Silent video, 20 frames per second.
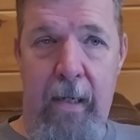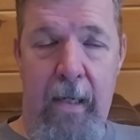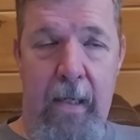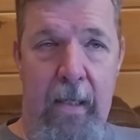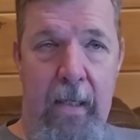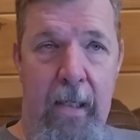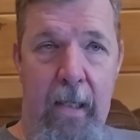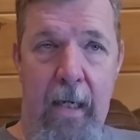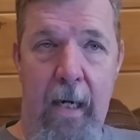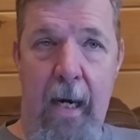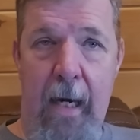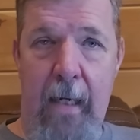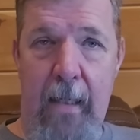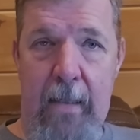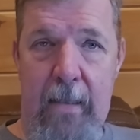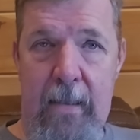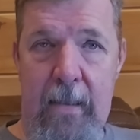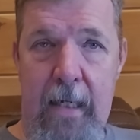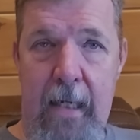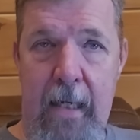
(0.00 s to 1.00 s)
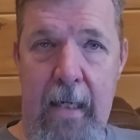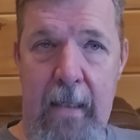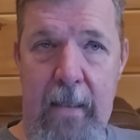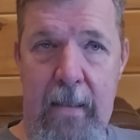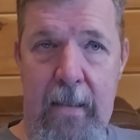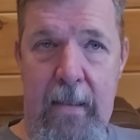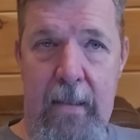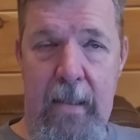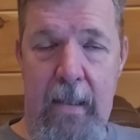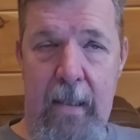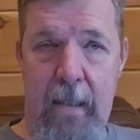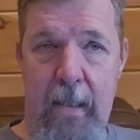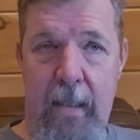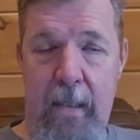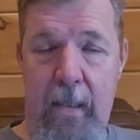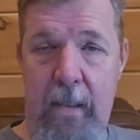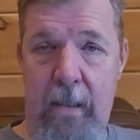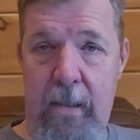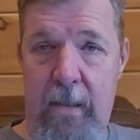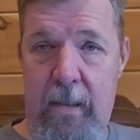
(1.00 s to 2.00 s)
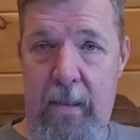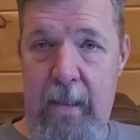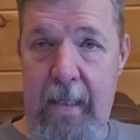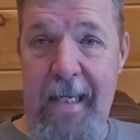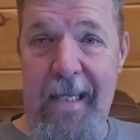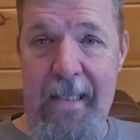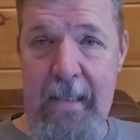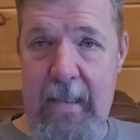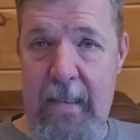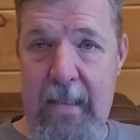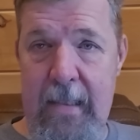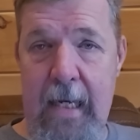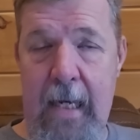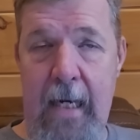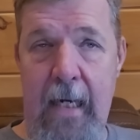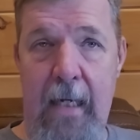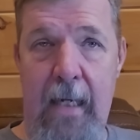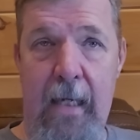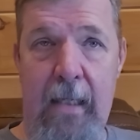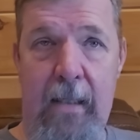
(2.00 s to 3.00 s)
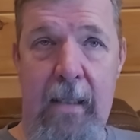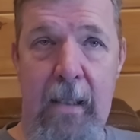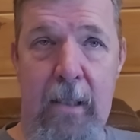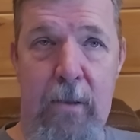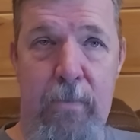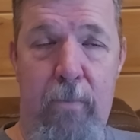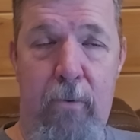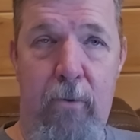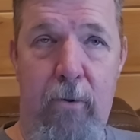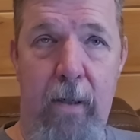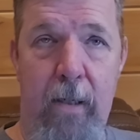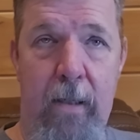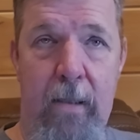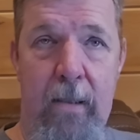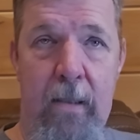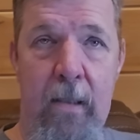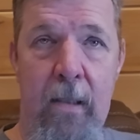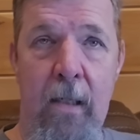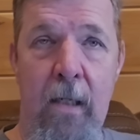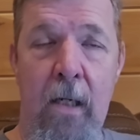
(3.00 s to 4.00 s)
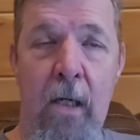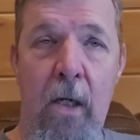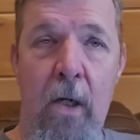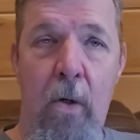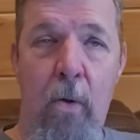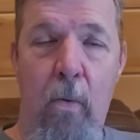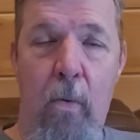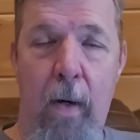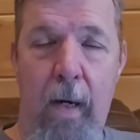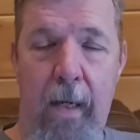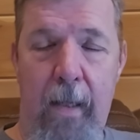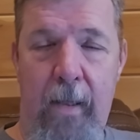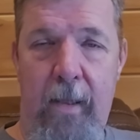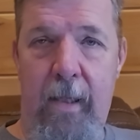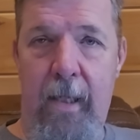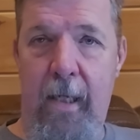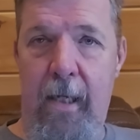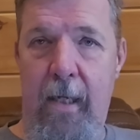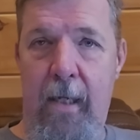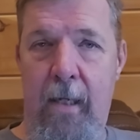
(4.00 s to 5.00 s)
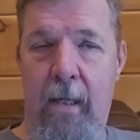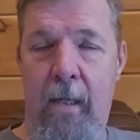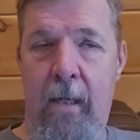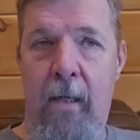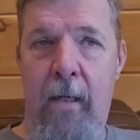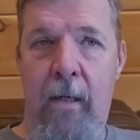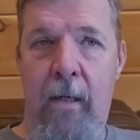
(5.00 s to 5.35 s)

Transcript: in the United States is insane at this point with the